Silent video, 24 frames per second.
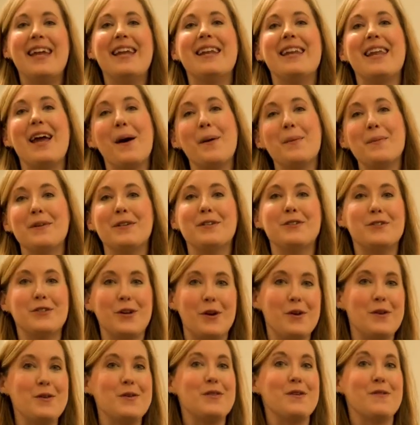Now I'm going to show
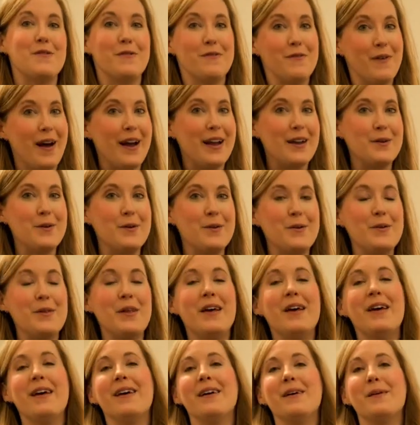you the
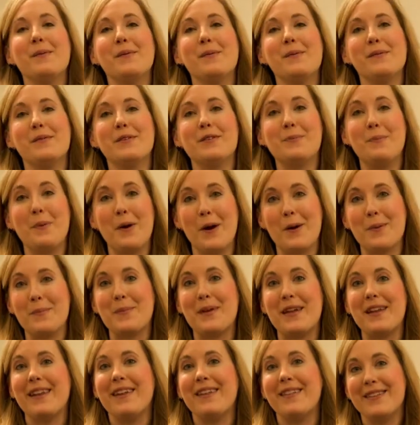final
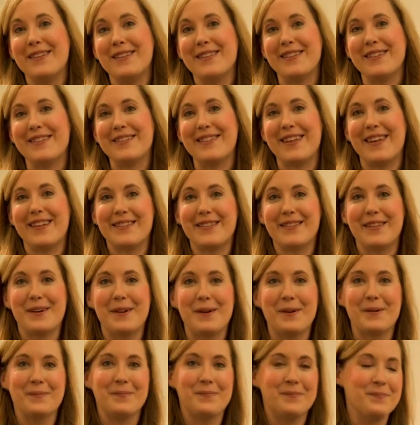department in the Success
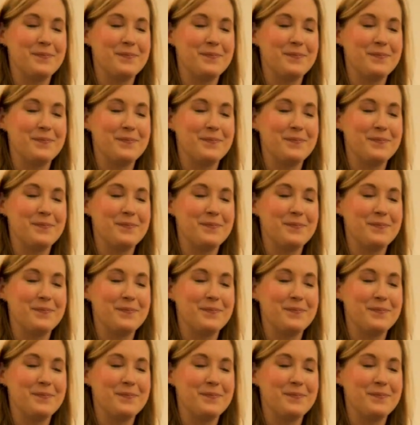Center.